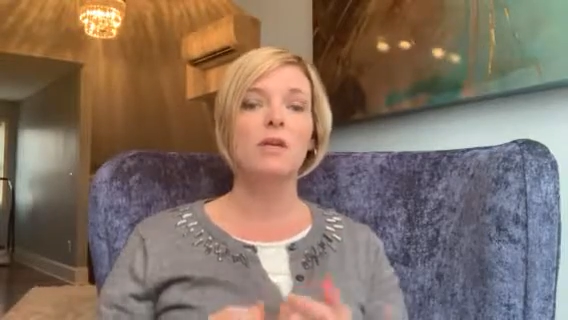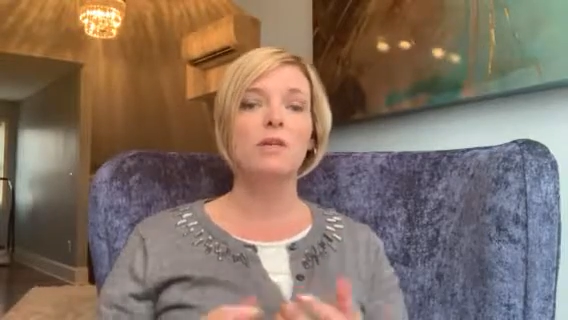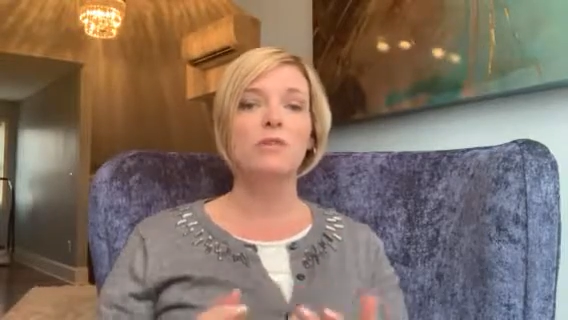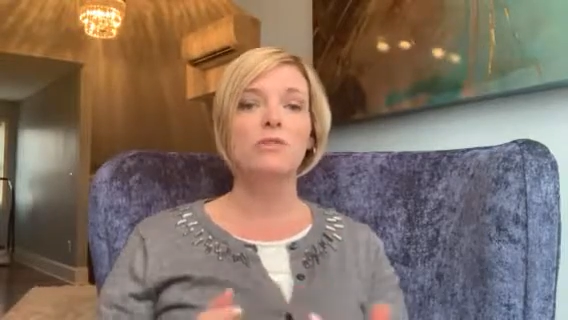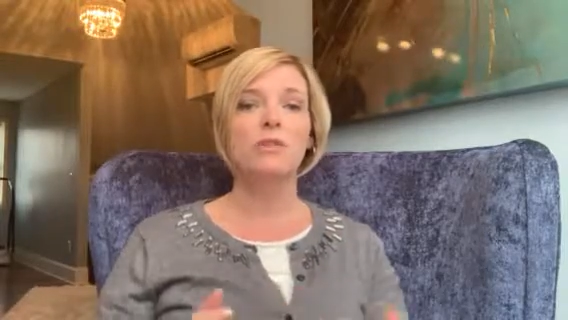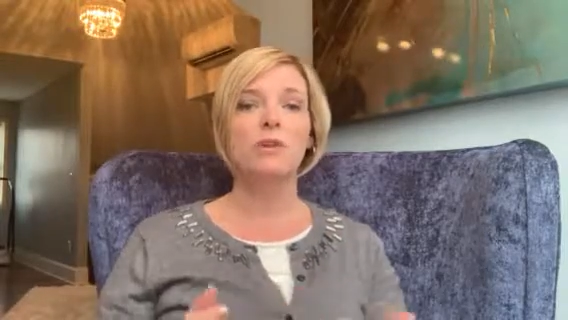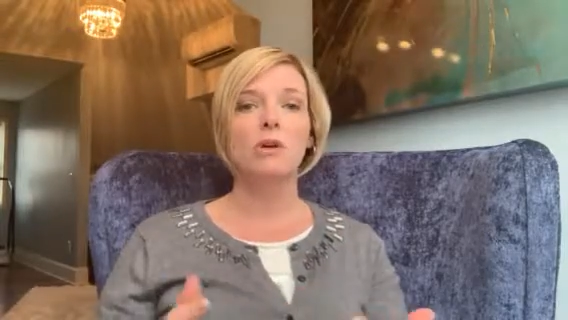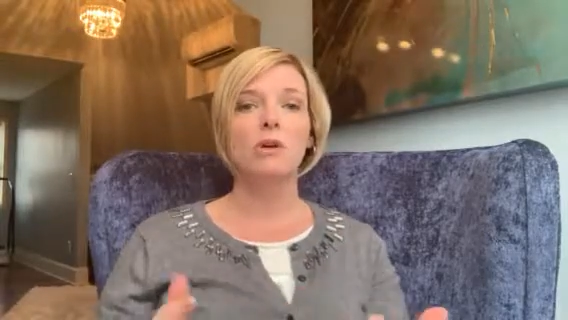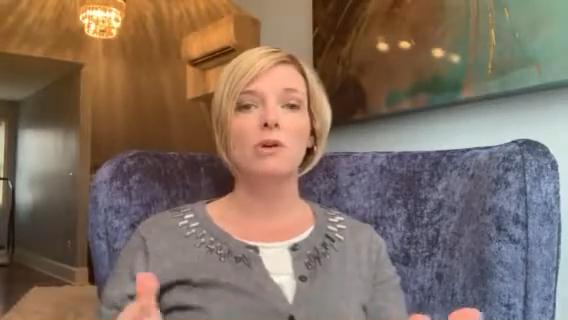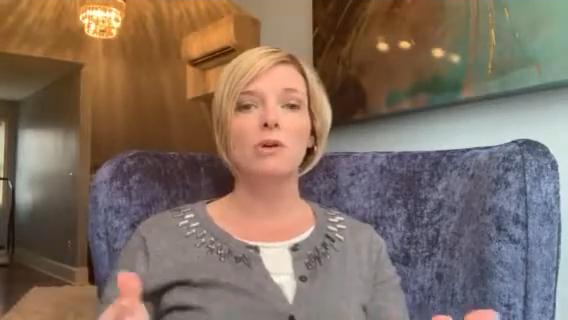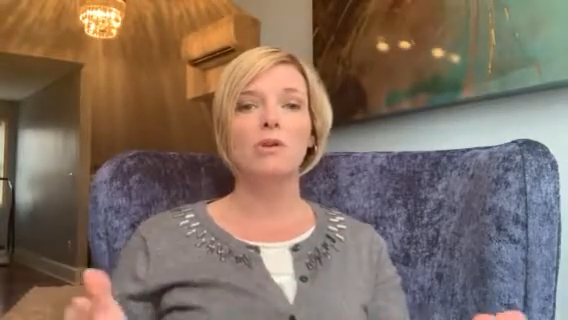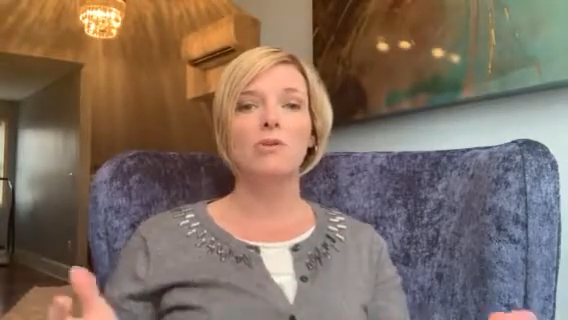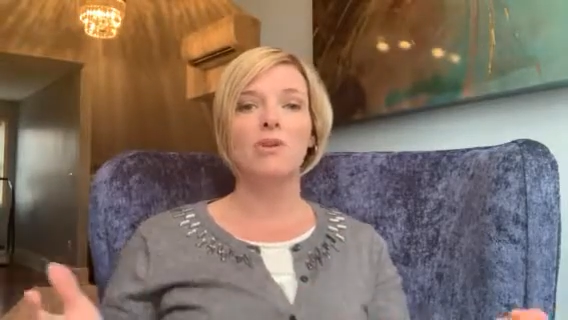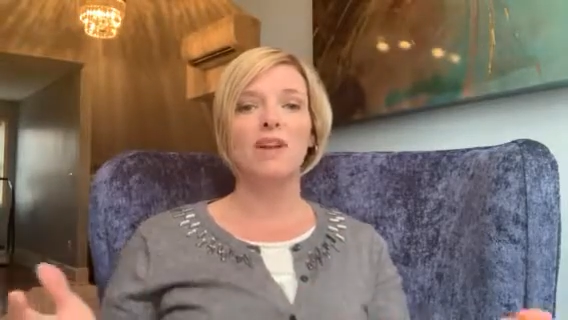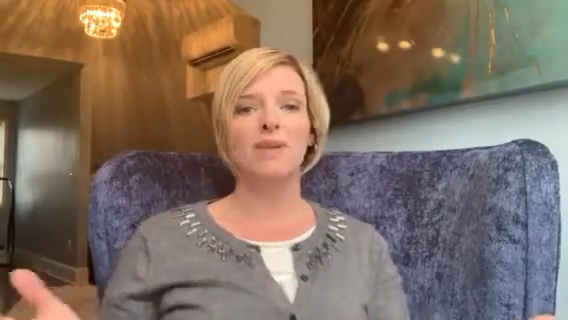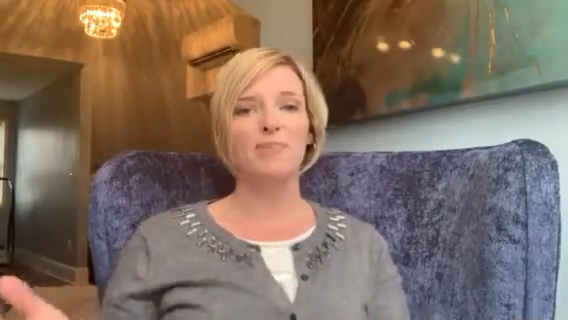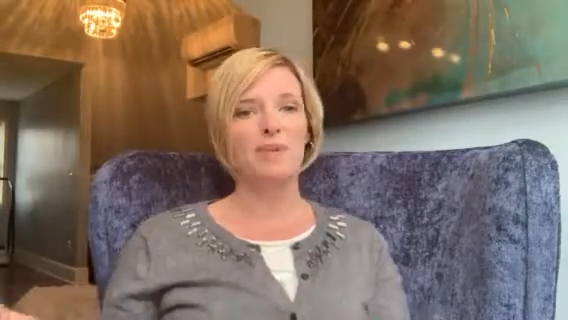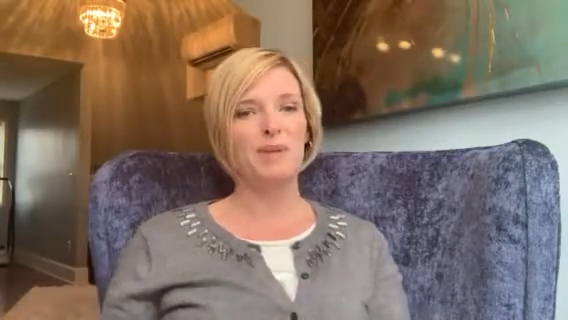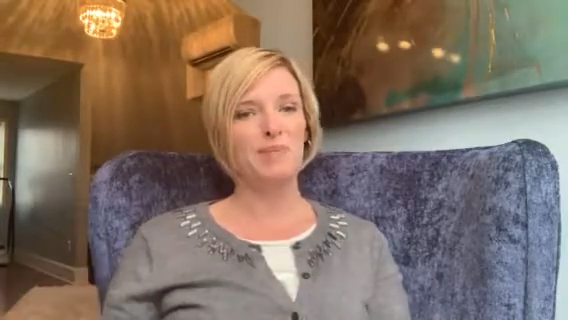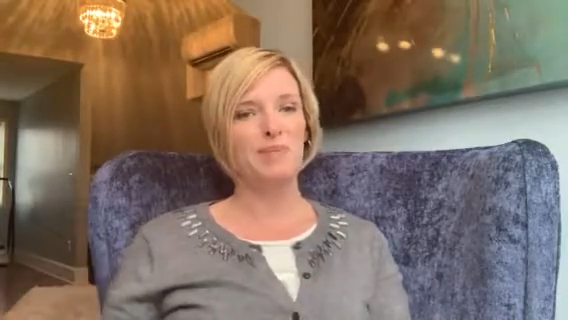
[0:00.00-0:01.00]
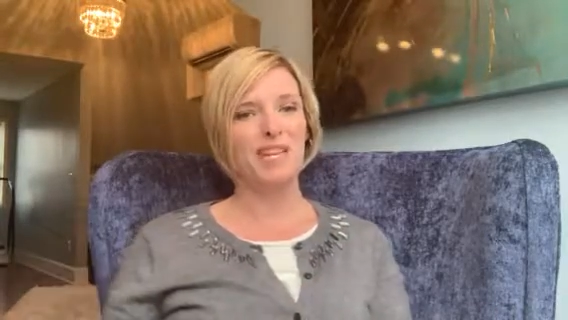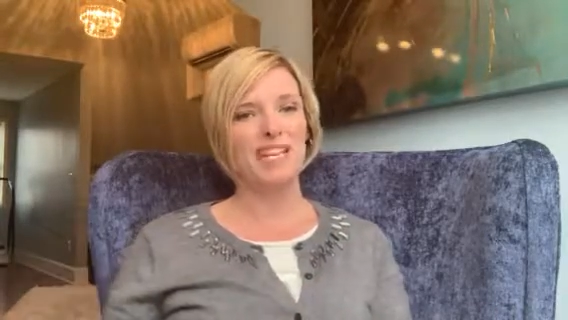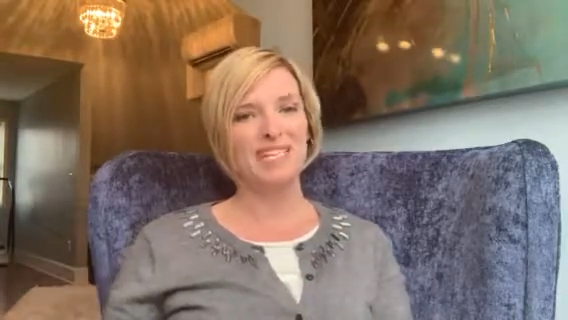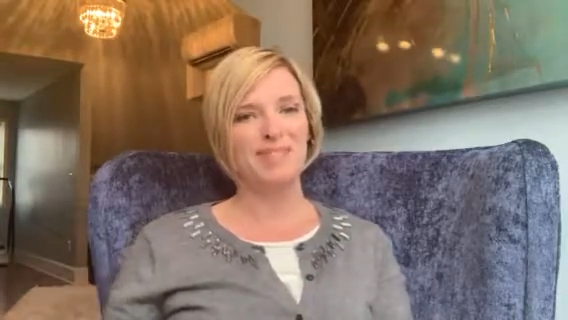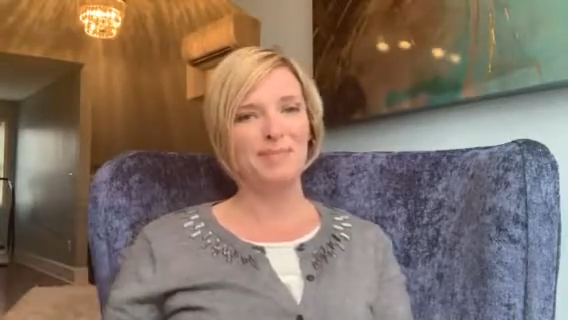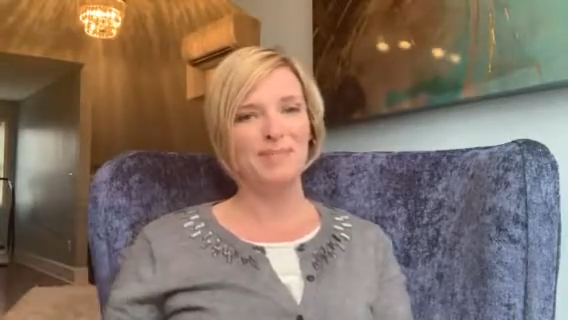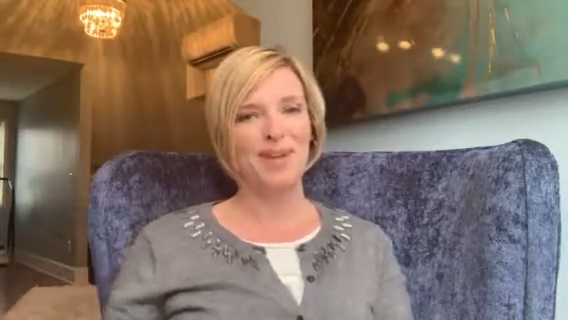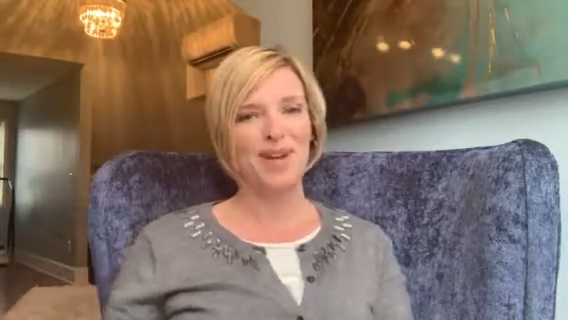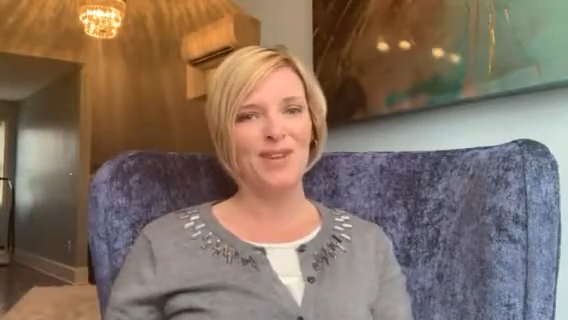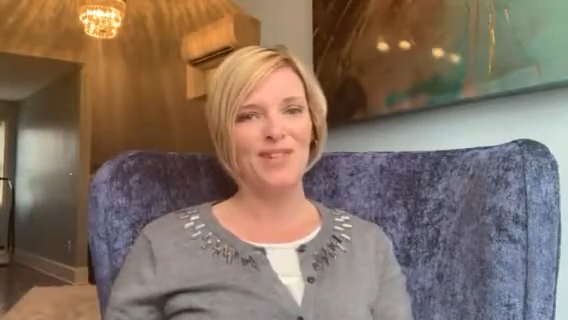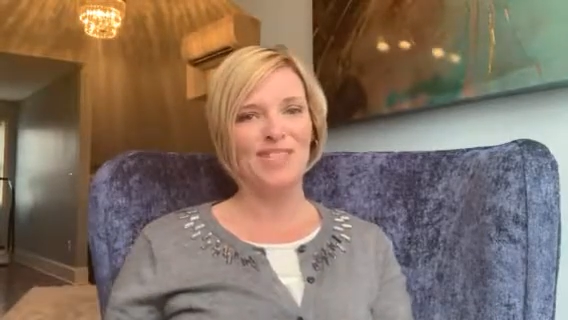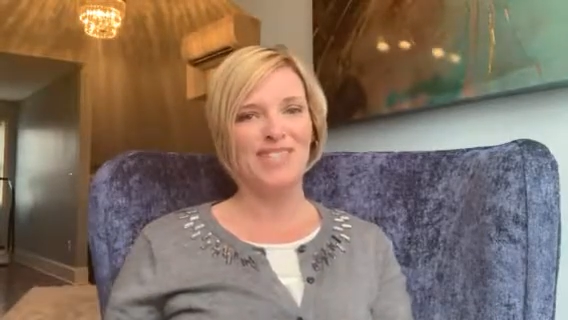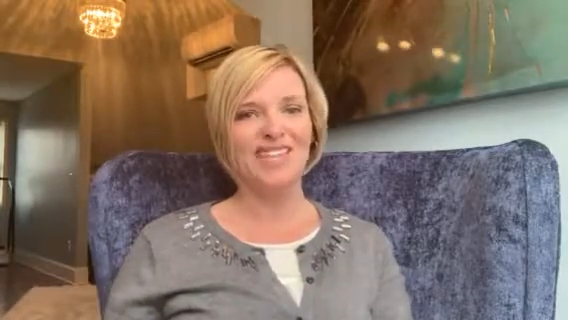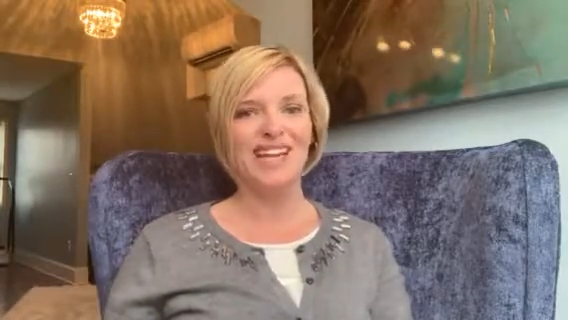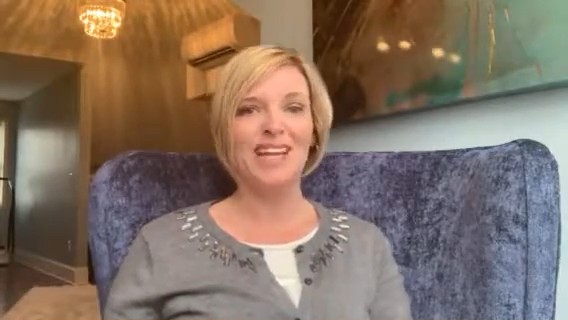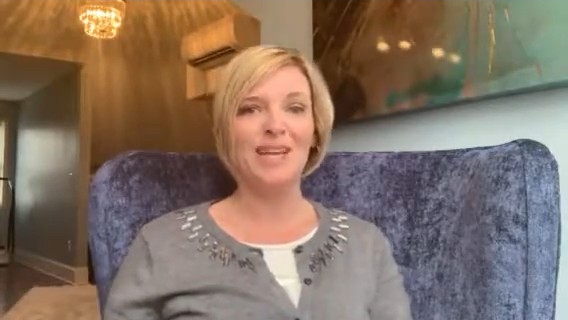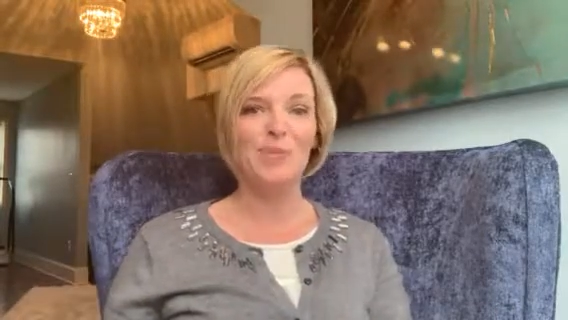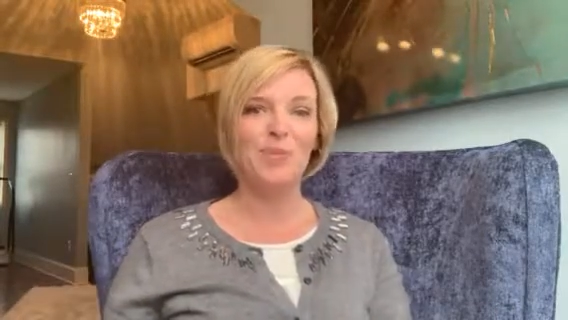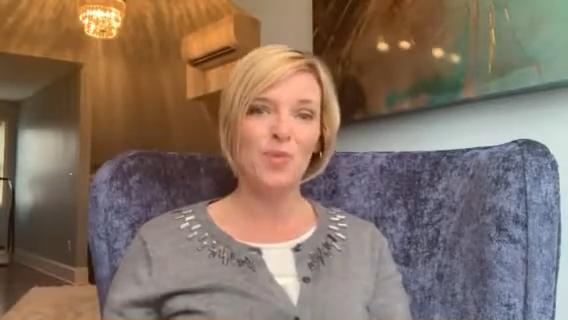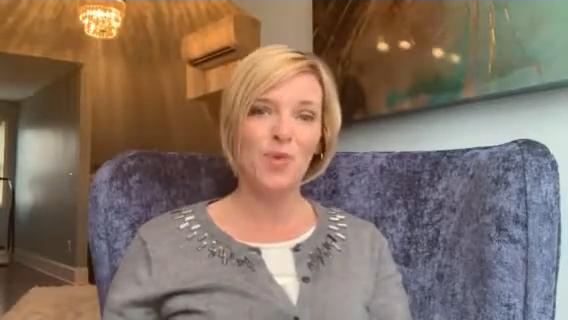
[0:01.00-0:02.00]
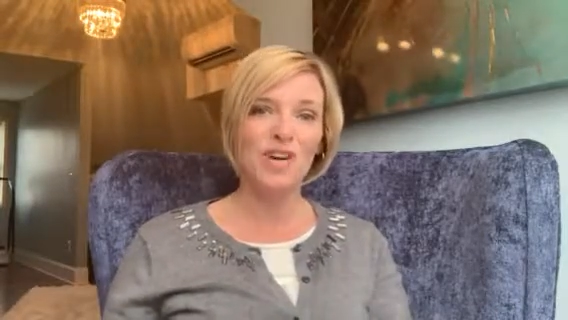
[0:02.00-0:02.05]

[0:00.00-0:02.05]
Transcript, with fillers: So people ask me all the time,